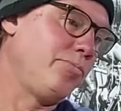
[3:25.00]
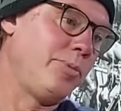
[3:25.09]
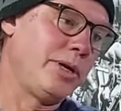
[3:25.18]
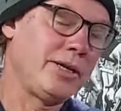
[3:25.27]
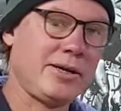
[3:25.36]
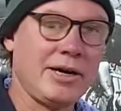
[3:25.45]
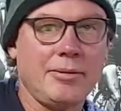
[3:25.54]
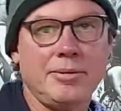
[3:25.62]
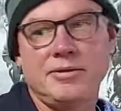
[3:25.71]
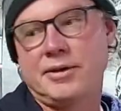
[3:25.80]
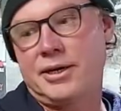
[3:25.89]
buying
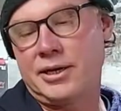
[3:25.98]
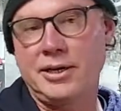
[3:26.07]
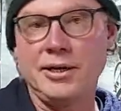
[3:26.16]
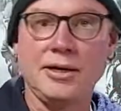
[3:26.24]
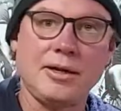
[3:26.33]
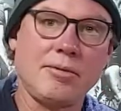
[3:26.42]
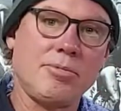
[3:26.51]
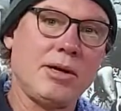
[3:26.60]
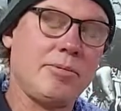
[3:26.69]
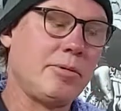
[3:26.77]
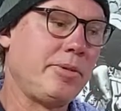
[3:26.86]
cabinets at IKEA and
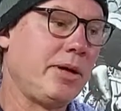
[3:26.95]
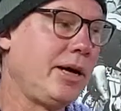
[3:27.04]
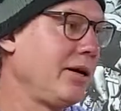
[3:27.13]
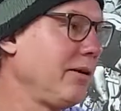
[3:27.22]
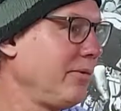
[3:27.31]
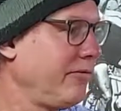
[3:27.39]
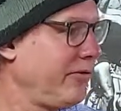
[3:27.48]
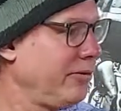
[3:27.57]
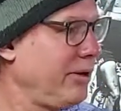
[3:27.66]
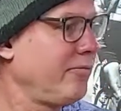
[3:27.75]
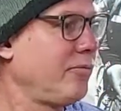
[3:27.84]
blah, blah, blah. I mean, if
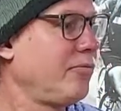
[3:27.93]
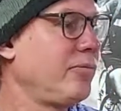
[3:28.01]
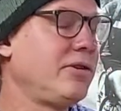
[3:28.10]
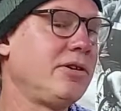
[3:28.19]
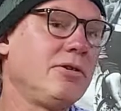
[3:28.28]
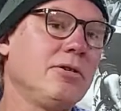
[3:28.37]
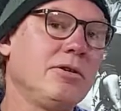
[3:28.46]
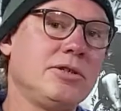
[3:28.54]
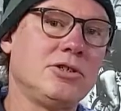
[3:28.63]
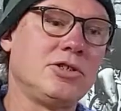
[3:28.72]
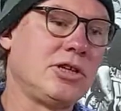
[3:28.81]
you have material
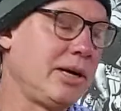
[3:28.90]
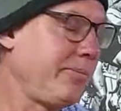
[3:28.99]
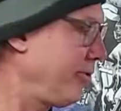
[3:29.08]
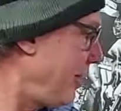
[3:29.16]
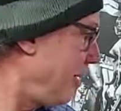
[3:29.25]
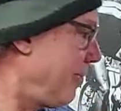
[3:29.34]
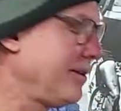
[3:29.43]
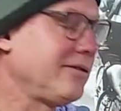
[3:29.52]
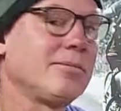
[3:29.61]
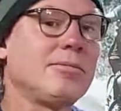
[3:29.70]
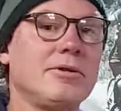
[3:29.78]
in your shop, try to make
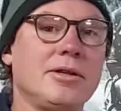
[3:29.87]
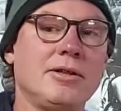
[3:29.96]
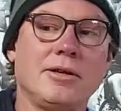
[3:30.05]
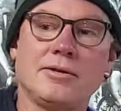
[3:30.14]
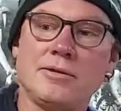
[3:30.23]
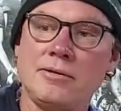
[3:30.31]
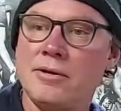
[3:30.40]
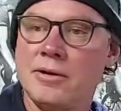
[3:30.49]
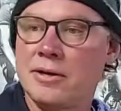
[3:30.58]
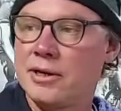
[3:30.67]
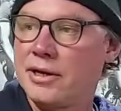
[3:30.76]
something like this. And
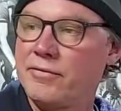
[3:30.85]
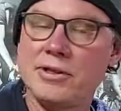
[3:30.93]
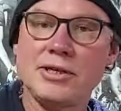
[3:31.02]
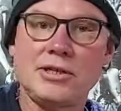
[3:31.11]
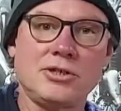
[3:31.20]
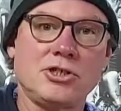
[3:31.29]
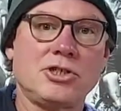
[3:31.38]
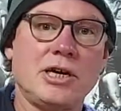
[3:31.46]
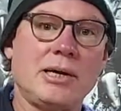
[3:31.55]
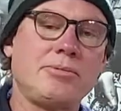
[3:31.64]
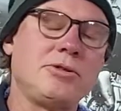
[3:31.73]
everything in your
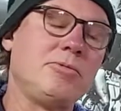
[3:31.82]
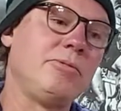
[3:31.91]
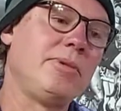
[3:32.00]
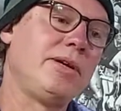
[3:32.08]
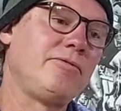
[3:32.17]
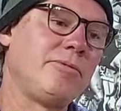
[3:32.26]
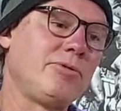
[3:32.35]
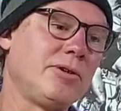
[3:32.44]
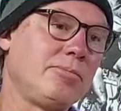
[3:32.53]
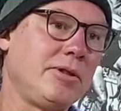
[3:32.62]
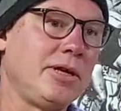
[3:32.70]
shop should be made from
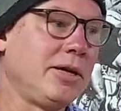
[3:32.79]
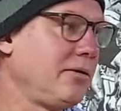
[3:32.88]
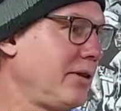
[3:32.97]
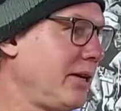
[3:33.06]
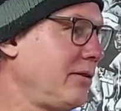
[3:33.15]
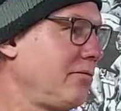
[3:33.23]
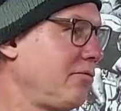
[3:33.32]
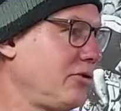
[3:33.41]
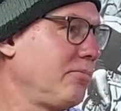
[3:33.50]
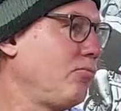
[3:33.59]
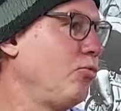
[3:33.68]
something that, that
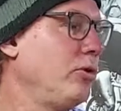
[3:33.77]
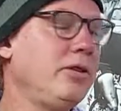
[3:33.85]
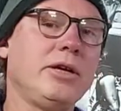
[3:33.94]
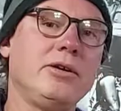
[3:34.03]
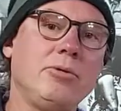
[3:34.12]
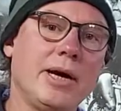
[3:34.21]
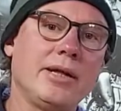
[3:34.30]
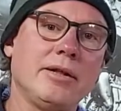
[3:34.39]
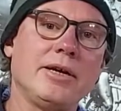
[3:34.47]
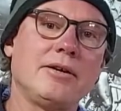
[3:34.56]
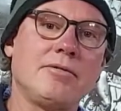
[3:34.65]
some wood that you had
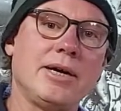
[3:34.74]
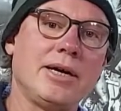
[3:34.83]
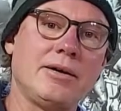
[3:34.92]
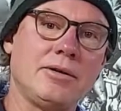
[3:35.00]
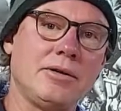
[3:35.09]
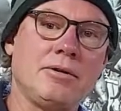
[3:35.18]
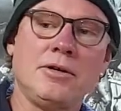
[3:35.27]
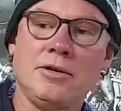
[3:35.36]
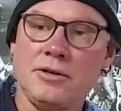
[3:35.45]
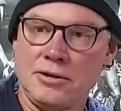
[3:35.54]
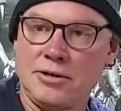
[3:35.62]
laying around and
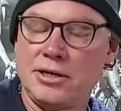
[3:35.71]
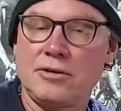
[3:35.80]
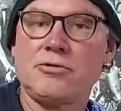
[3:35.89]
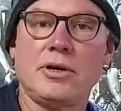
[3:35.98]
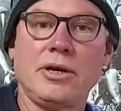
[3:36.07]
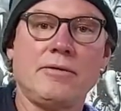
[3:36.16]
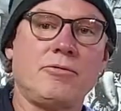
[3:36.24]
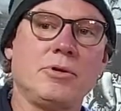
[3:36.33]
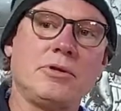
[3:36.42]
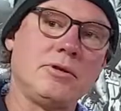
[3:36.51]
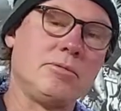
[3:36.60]
get creative
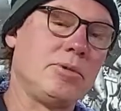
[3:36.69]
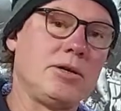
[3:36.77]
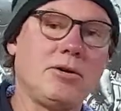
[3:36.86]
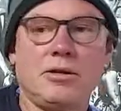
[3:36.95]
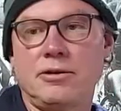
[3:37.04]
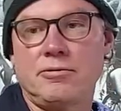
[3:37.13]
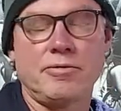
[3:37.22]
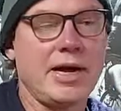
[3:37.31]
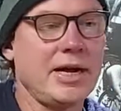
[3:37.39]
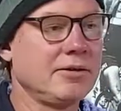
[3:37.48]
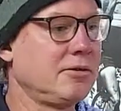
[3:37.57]
with it and make all your
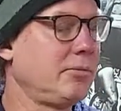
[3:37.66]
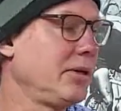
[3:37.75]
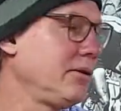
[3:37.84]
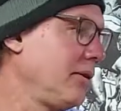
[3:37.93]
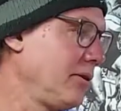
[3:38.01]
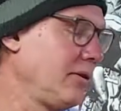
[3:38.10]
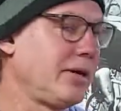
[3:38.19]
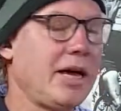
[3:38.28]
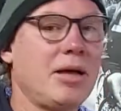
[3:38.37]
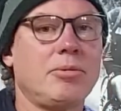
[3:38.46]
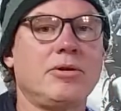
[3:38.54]
racks and make all your
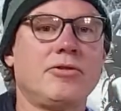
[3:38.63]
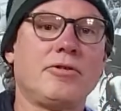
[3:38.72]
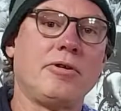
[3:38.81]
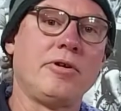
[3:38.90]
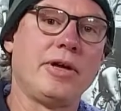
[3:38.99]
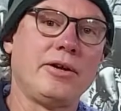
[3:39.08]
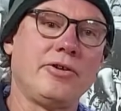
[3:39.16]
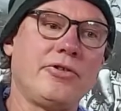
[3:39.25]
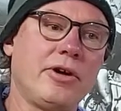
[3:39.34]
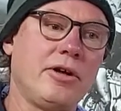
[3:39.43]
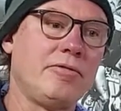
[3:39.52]
cabinets and all that
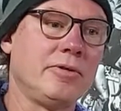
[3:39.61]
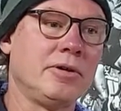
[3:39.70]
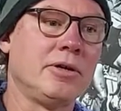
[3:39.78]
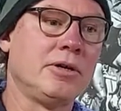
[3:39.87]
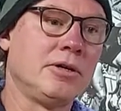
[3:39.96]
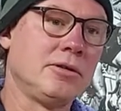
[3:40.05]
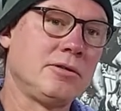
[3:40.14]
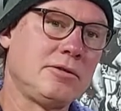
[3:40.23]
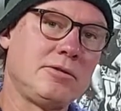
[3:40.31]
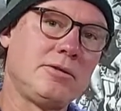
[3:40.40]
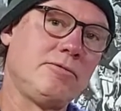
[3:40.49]
yourself. And
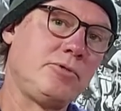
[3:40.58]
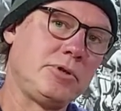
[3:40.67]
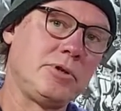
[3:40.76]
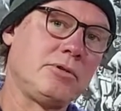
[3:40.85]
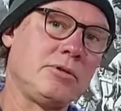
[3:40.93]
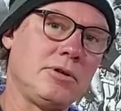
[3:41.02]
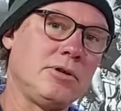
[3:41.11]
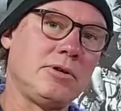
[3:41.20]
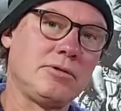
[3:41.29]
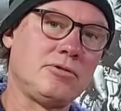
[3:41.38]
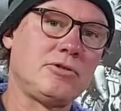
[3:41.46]
let's see if we can
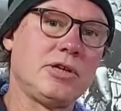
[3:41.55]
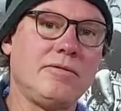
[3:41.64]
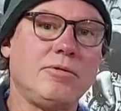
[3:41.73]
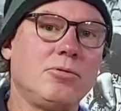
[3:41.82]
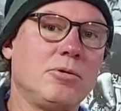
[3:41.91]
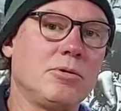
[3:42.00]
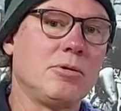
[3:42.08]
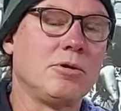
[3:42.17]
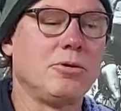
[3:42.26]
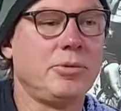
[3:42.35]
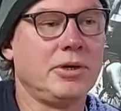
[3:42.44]
you know, save the world a
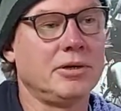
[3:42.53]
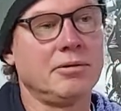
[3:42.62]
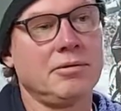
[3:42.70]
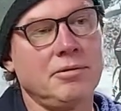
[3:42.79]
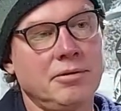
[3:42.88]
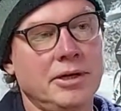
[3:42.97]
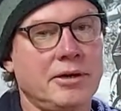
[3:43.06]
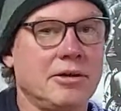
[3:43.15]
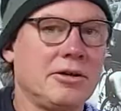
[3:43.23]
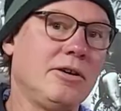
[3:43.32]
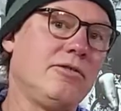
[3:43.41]
little bit and let
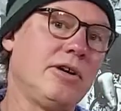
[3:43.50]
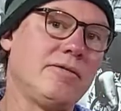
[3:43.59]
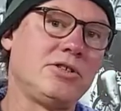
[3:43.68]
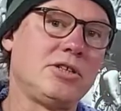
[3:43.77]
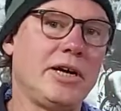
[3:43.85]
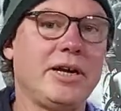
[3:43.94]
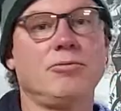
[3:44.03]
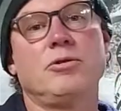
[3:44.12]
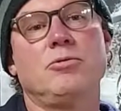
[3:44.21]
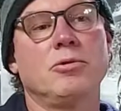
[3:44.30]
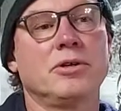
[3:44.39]
our kids have a shot at
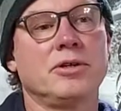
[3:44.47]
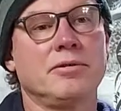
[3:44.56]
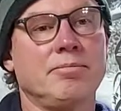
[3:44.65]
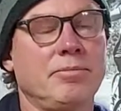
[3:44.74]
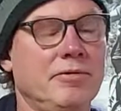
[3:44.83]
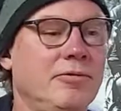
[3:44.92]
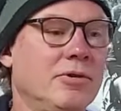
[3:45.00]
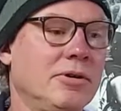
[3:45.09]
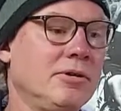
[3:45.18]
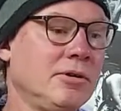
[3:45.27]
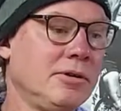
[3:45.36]
woodworking
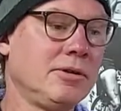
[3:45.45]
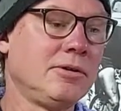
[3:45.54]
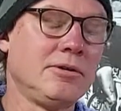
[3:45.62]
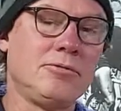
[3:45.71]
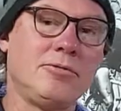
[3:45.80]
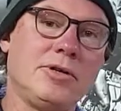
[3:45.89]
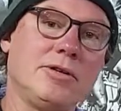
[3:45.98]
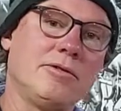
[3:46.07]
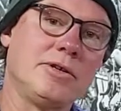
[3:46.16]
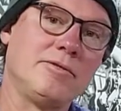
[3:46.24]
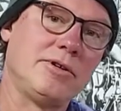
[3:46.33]
before we get
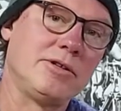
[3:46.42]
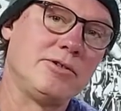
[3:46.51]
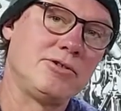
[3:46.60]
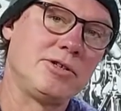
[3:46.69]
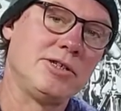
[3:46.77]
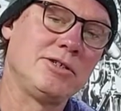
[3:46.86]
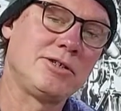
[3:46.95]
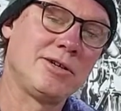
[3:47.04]
rid of all the trees.